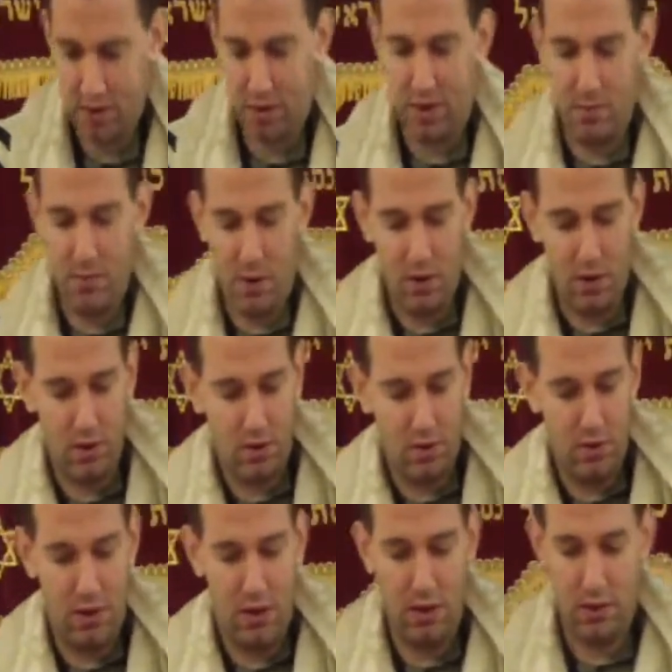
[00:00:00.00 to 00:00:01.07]
Chol HaMoed or
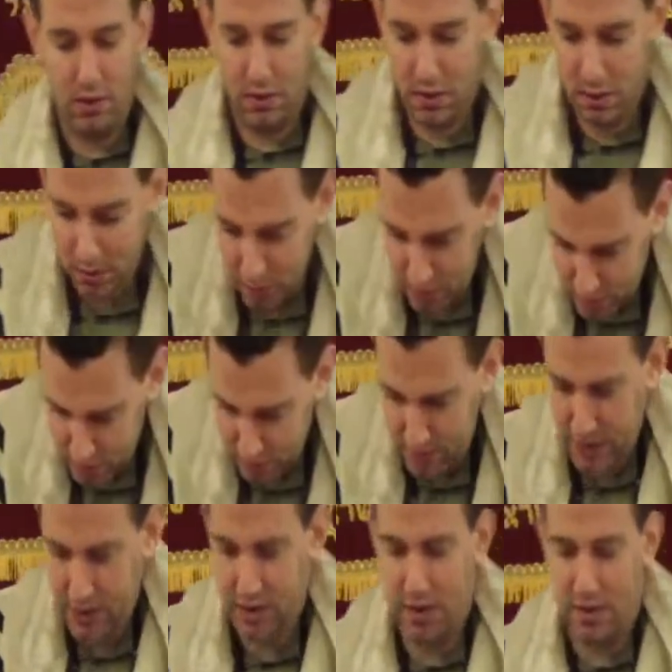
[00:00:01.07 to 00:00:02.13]
during uh,
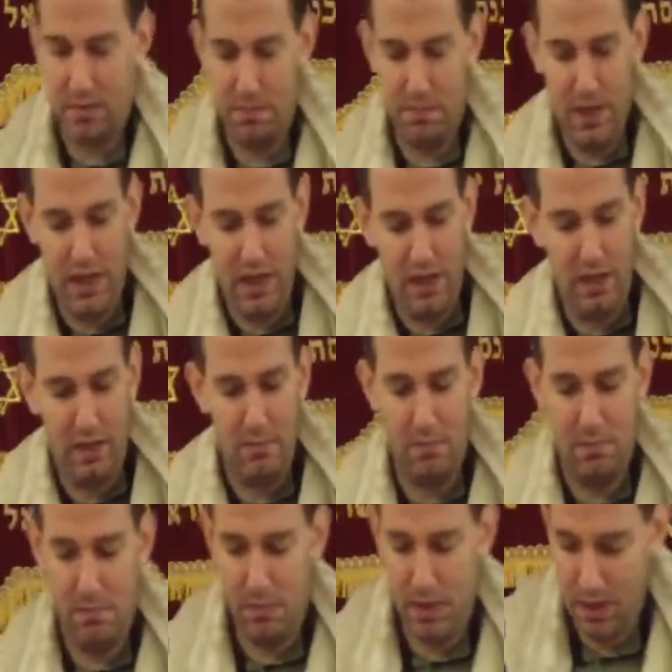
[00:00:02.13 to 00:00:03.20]
Shemitah.
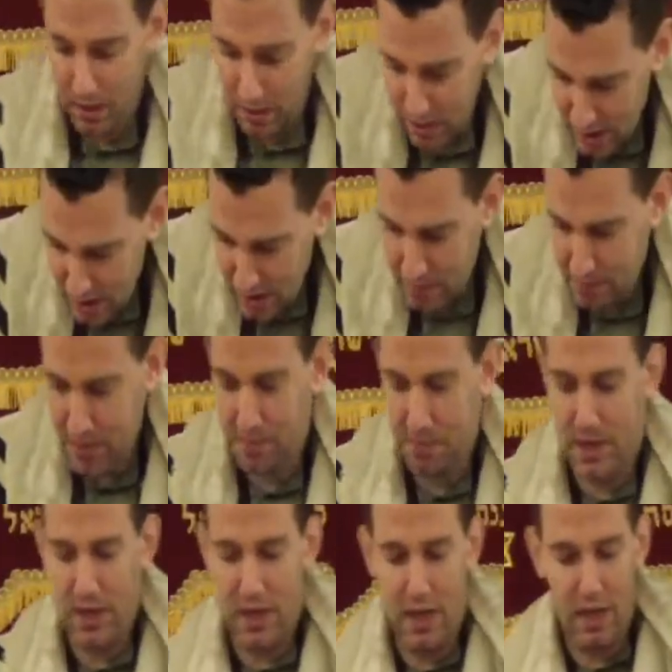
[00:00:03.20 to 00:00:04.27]
Bein
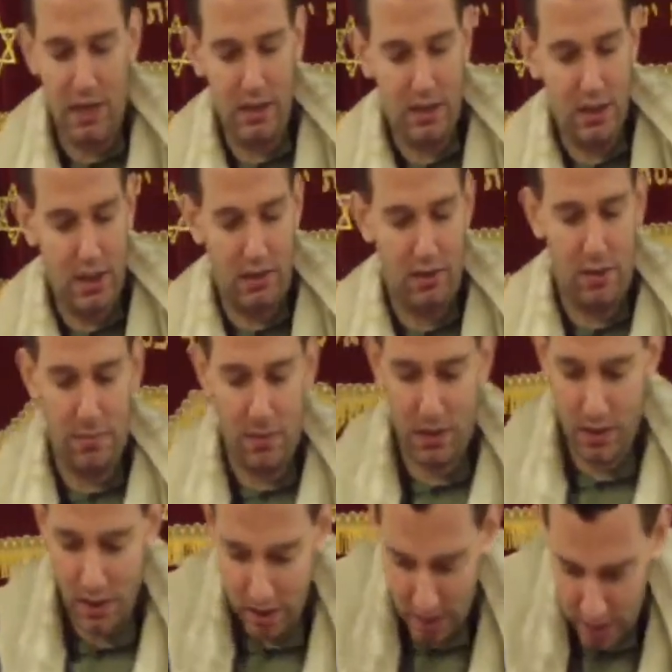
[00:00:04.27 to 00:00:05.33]
Mimayan Sheyatza
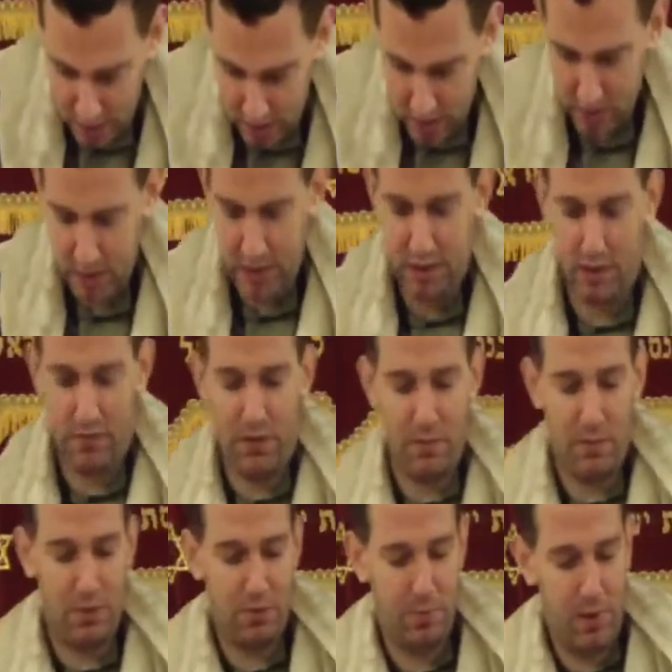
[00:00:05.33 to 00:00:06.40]
B'Tchila. Either from
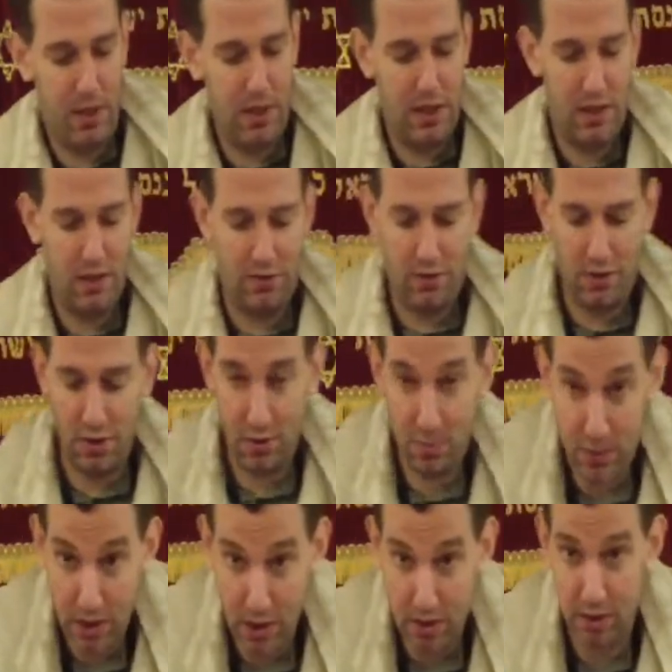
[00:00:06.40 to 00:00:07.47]
a spring that has just
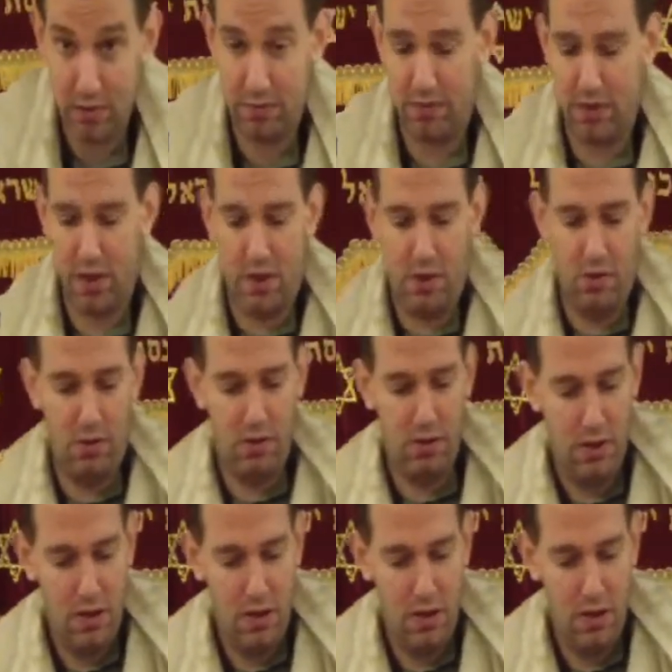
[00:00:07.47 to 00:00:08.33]
begun to flow.